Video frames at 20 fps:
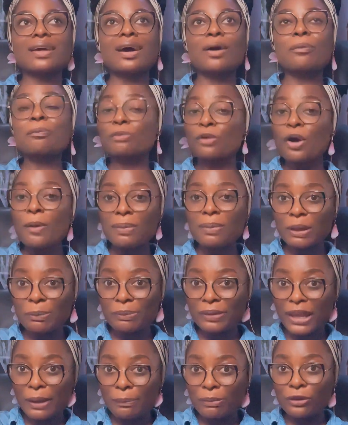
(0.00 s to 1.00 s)
a
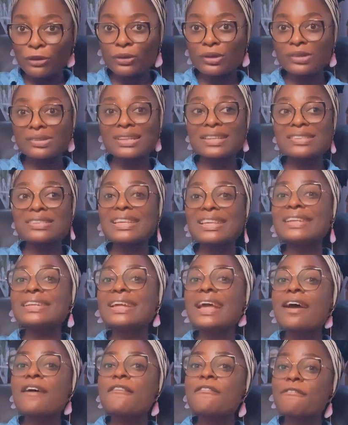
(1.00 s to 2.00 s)
problem here, because they
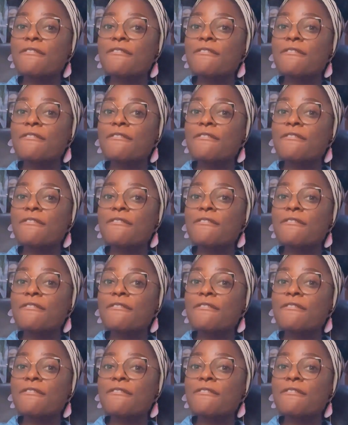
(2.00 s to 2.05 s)
said